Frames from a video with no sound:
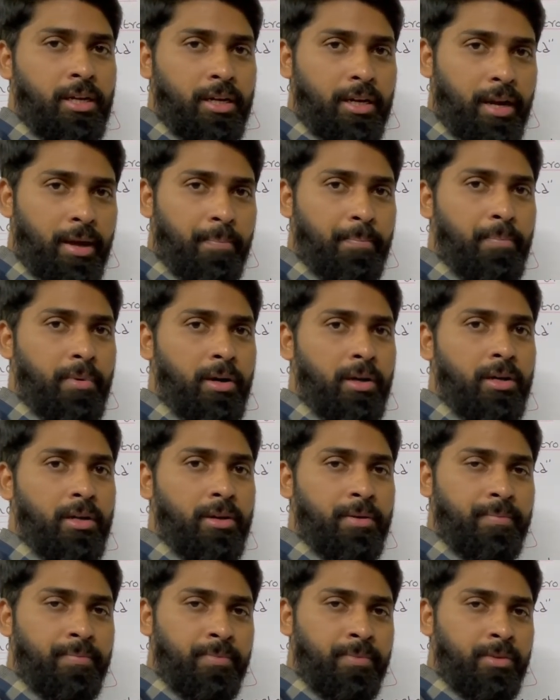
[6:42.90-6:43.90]

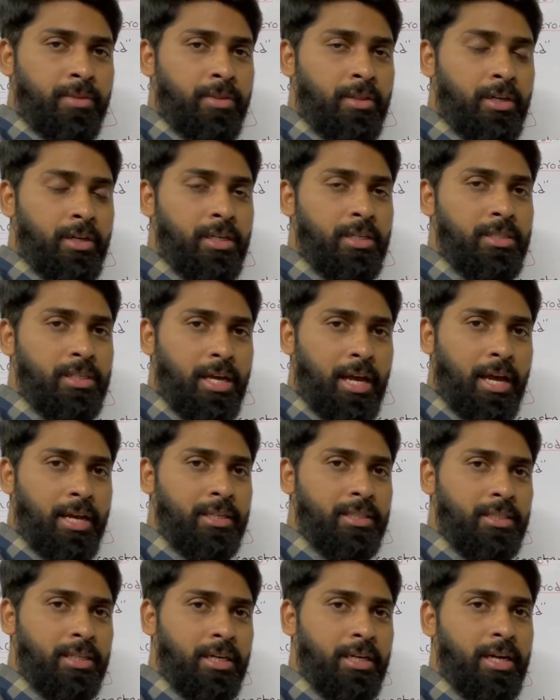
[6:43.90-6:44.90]
number that is
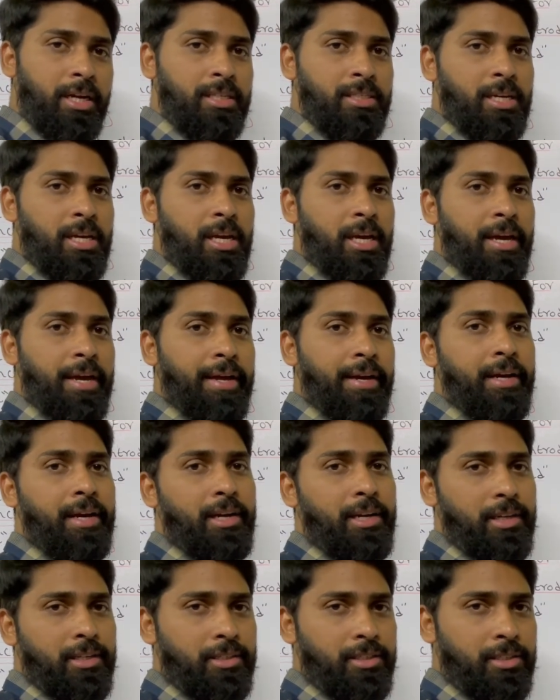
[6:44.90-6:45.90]
assigned as a
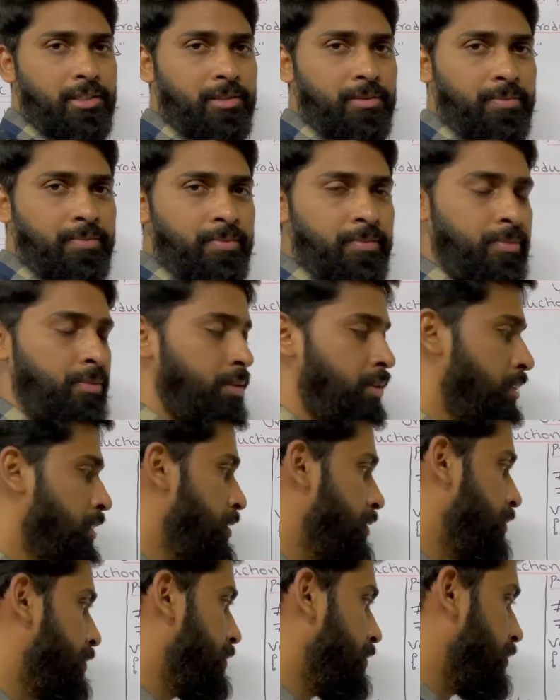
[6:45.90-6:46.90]
radius,
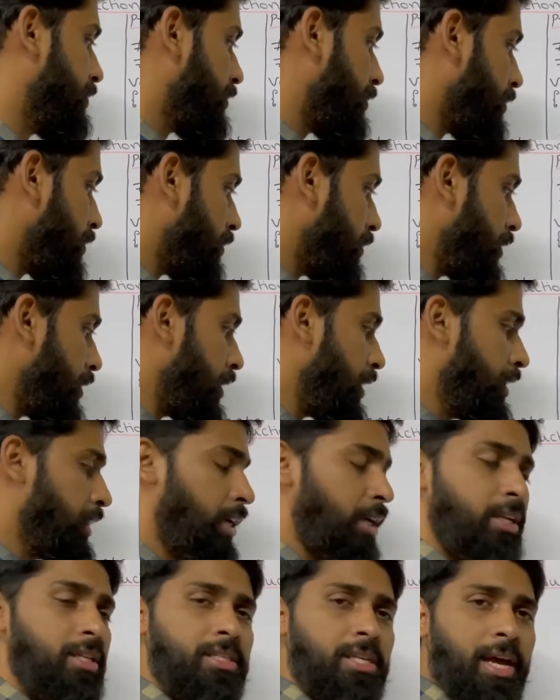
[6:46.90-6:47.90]

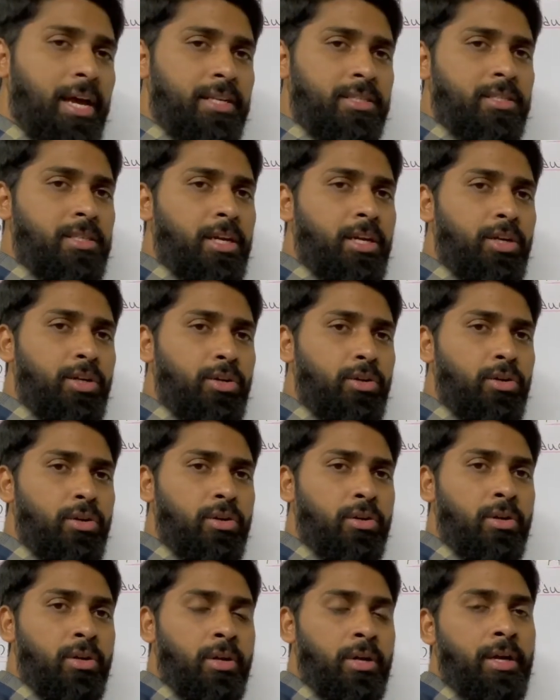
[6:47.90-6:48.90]
that is assigned
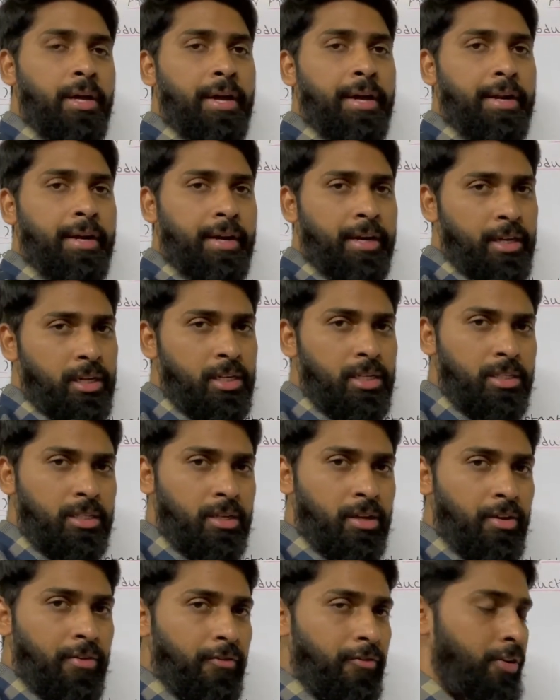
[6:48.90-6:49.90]
to
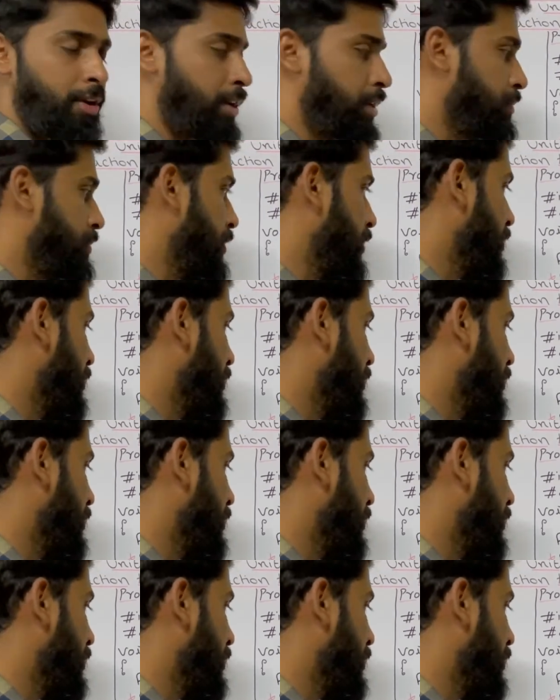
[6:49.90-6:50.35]
radius variable.